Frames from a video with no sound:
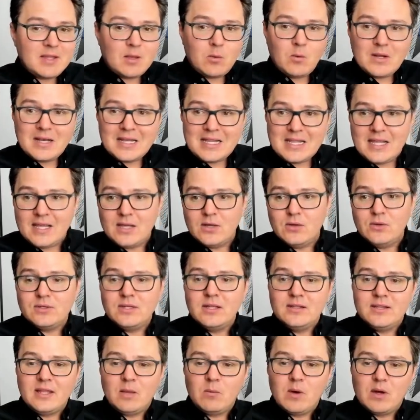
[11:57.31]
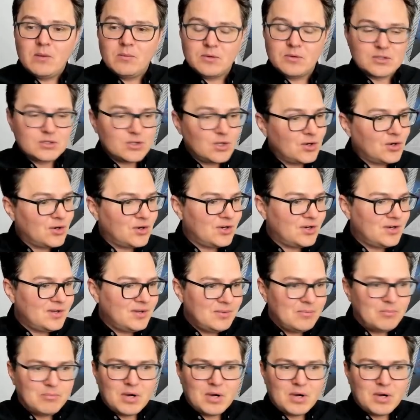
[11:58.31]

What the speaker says: They want yield. They want return.